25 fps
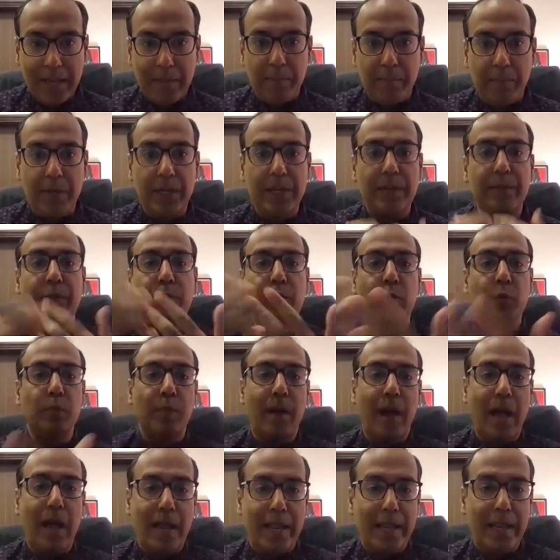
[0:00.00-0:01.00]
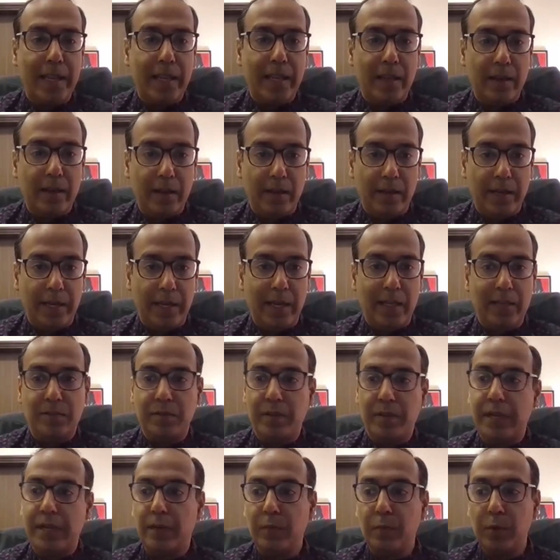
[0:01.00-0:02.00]
brief to my
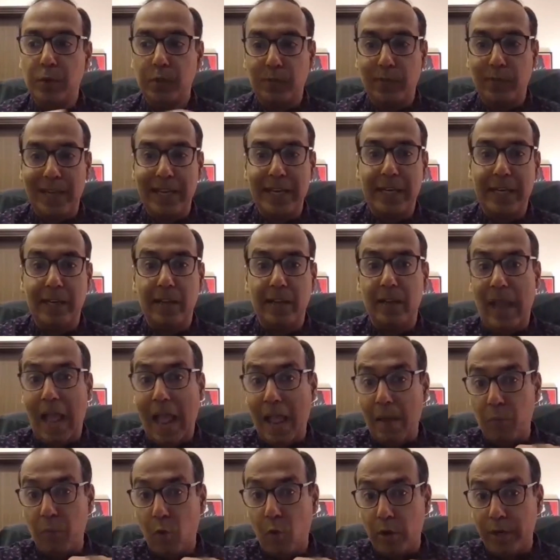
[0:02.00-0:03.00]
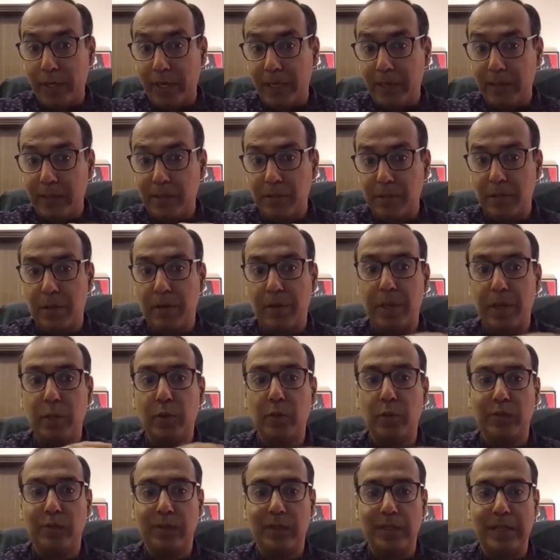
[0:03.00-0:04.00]
illustrator was very clear. I wanted the children
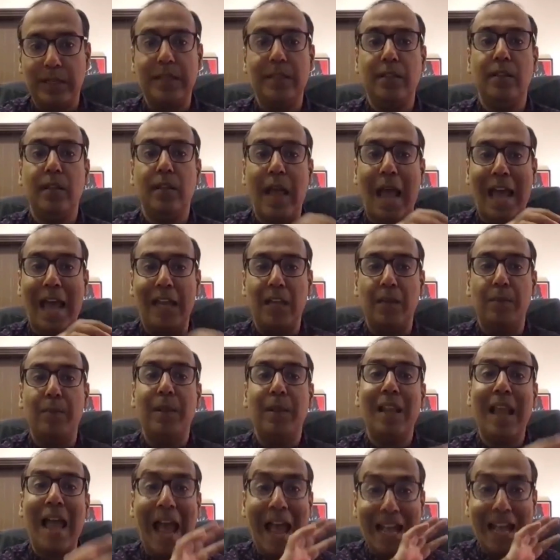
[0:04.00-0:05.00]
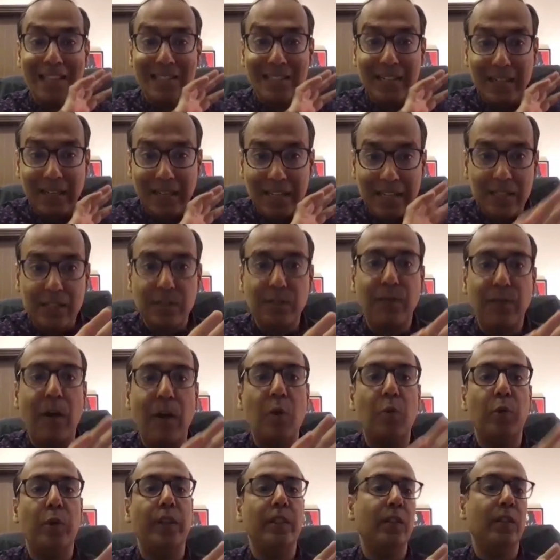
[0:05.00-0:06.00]
to see the animal as it is
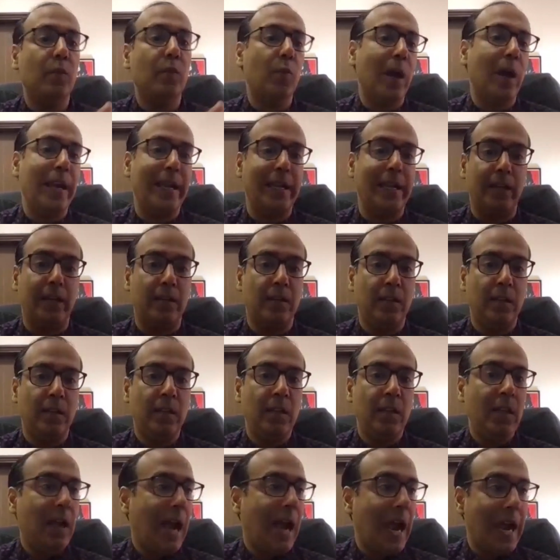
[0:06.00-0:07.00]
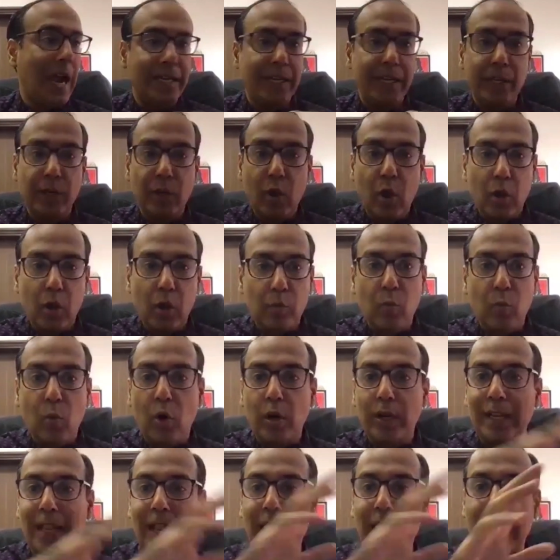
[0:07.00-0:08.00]
found in the wild. I did not
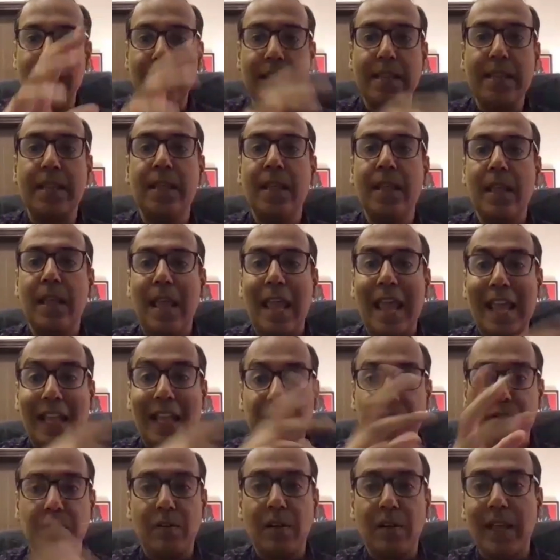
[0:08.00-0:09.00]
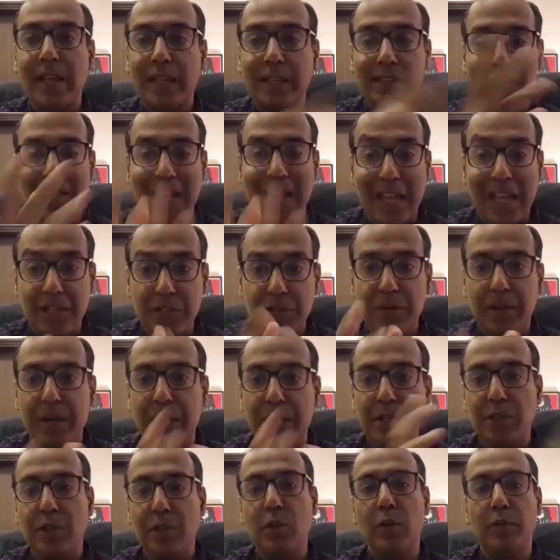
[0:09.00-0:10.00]
want any extra
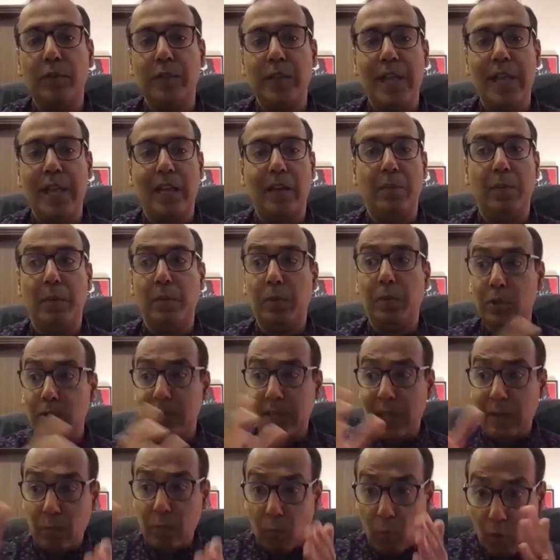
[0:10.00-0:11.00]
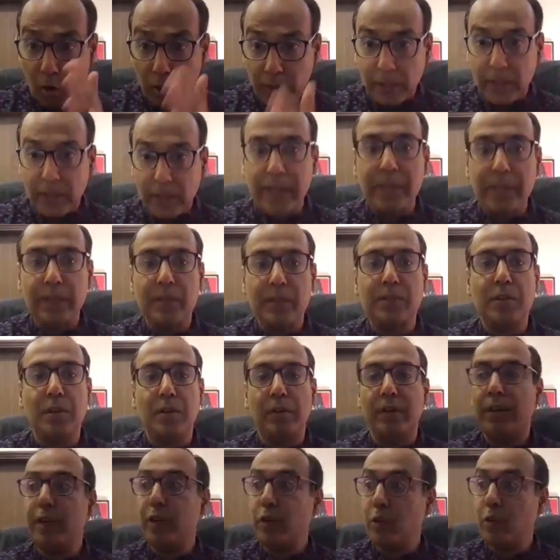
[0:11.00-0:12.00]
exaggeration of the animal, because I wanted the
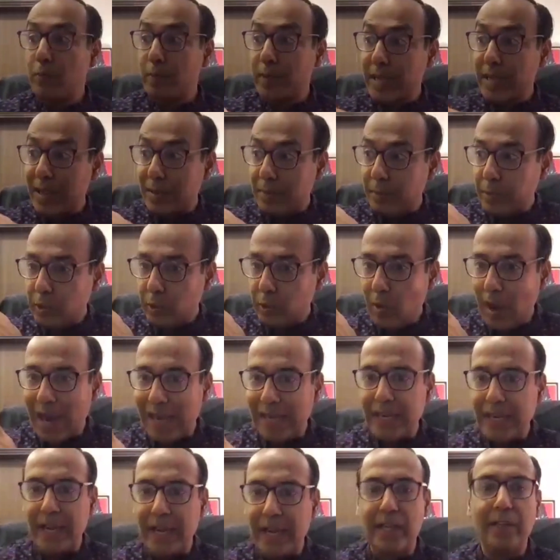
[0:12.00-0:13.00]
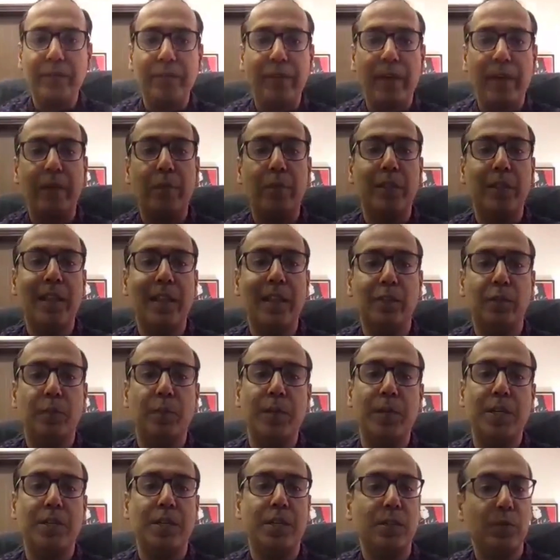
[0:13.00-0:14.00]
children to be able to identify with that
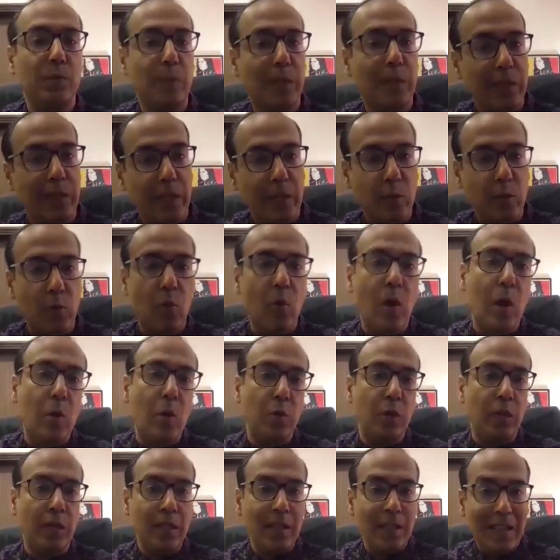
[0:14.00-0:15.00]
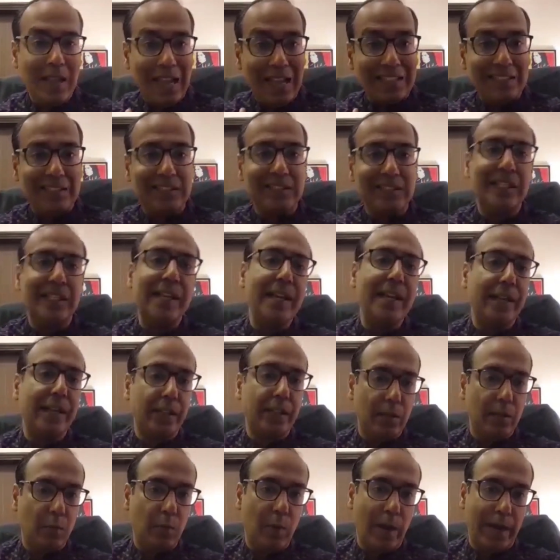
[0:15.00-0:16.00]
species when they go out and see it
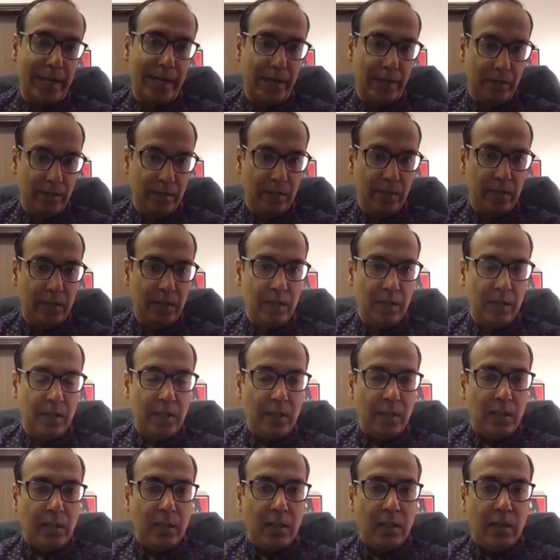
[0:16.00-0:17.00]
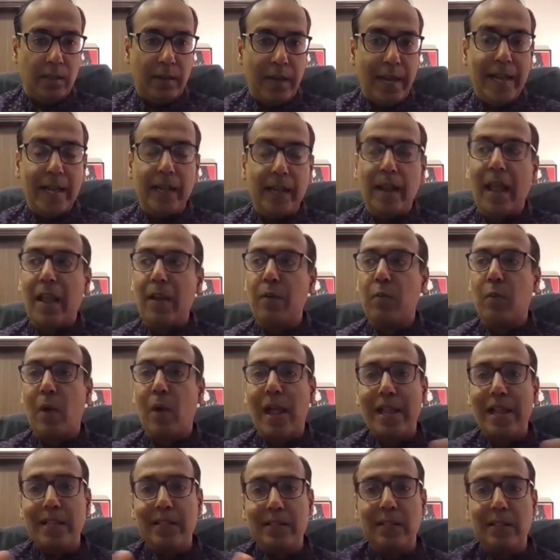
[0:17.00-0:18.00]
in the wild. Right? And
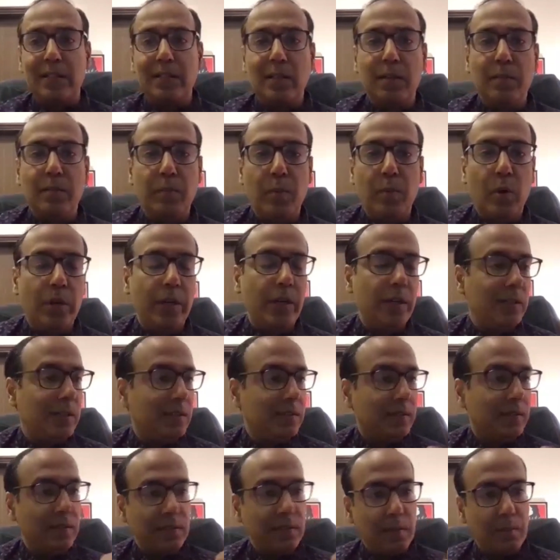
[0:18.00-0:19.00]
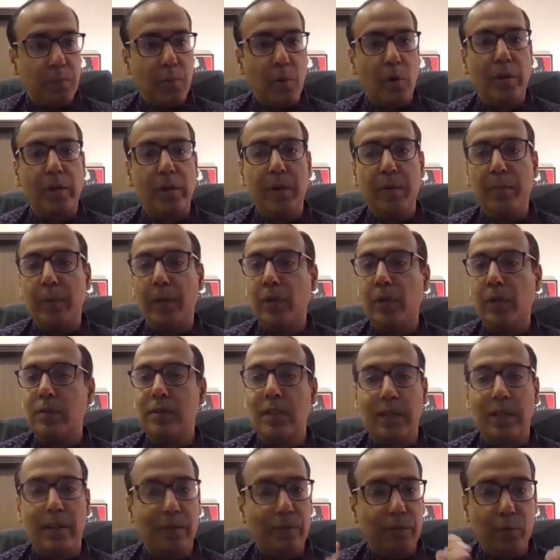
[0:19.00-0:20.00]
why is this important? This is important because
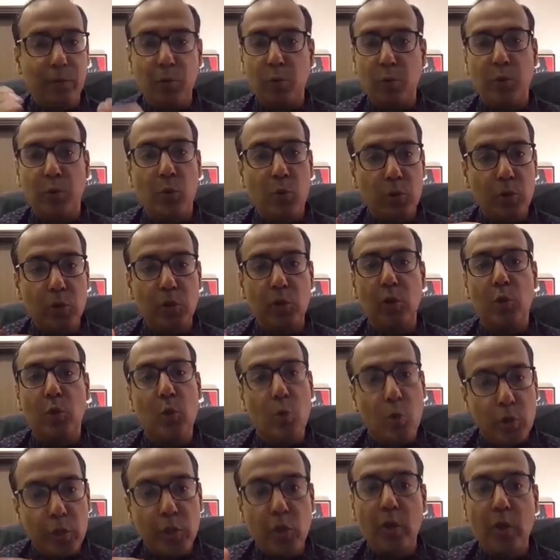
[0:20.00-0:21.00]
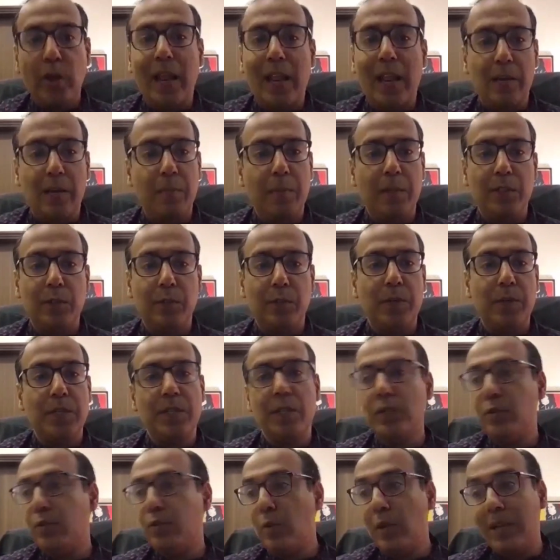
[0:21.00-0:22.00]
if you don't know your animal
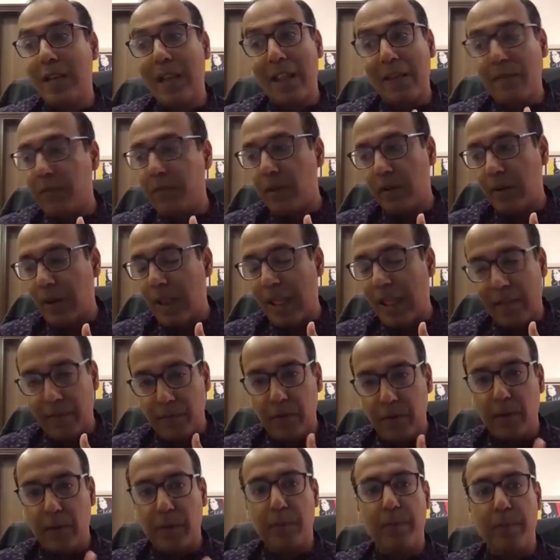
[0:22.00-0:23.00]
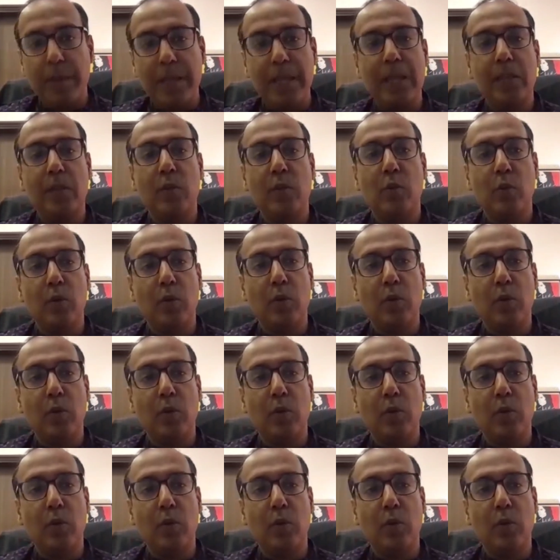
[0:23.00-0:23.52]
species, you'll never ever be,